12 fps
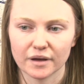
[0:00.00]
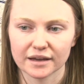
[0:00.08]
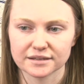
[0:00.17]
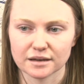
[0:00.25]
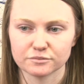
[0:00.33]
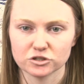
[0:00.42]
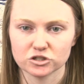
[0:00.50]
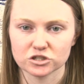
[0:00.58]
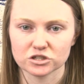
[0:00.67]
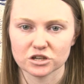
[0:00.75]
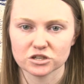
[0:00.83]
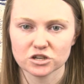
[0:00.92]
accepted
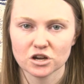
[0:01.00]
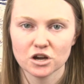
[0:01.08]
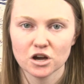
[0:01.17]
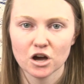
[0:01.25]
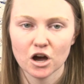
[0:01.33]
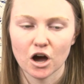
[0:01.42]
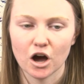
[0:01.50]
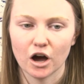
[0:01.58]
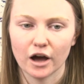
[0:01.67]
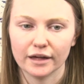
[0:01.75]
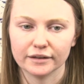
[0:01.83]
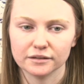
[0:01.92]
Jesus
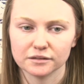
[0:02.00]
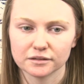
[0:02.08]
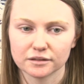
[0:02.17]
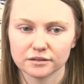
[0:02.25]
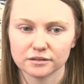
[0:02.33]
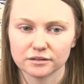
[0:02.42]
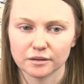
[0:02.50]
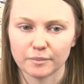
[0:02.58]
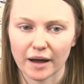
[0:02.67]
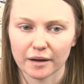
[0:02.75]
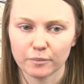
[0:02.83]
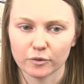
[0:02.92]
on the
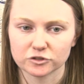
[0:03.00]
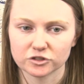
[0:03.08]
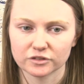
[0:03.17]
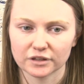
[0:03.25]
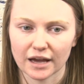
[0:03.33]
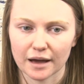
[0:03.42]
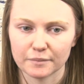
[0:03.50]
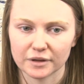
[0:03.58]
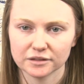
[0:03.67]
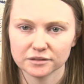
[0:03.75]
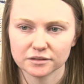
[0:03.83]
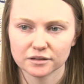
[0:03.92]
back porch of the
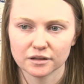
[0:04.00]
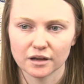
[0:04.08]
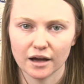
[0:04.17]
cabin.